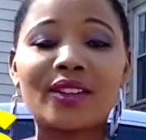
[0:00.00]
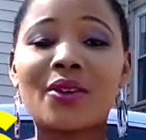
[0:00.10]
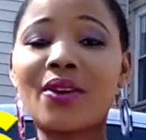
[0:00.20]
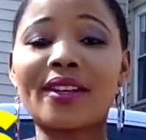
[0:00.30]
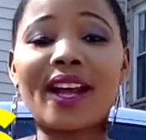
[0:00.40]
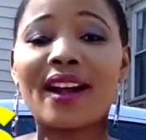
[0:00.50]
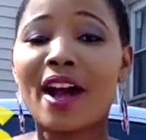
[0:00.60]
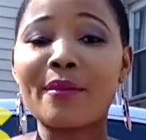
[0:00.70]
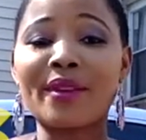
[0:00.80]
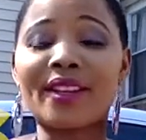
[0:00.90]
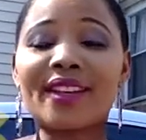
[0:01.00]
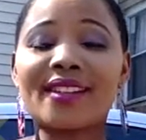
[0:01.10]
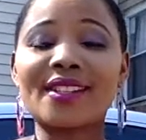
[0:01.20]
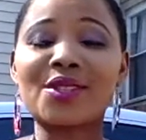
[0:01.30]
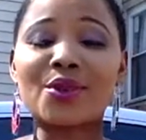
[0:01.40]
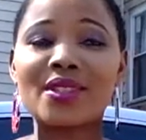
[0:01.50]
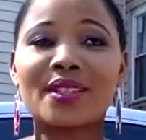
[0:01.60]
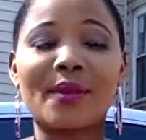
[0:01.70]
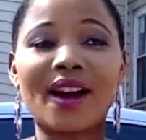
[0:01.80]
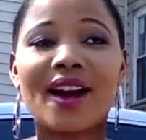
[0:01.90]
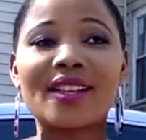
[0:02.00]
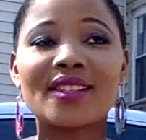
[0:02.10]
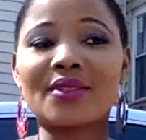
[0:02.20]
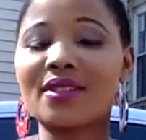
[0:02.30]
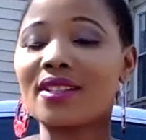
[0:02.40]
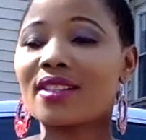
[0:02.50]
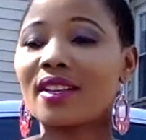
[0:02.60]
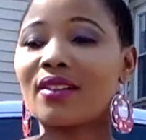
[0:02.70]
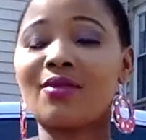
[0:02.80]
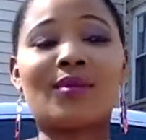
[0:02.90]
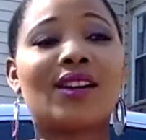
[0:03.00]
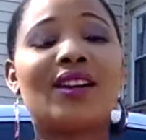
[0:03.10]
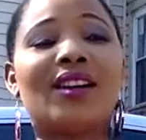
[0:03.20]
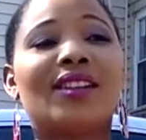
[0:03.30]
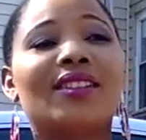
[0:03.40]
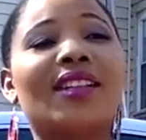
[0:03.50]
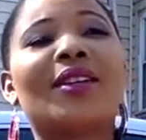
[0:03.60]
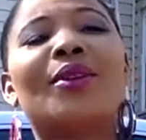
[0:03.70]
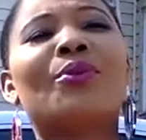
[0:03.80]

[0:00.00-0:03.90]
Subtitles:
all of that coming and just losing my cousin, it was just like, oh my gosh, like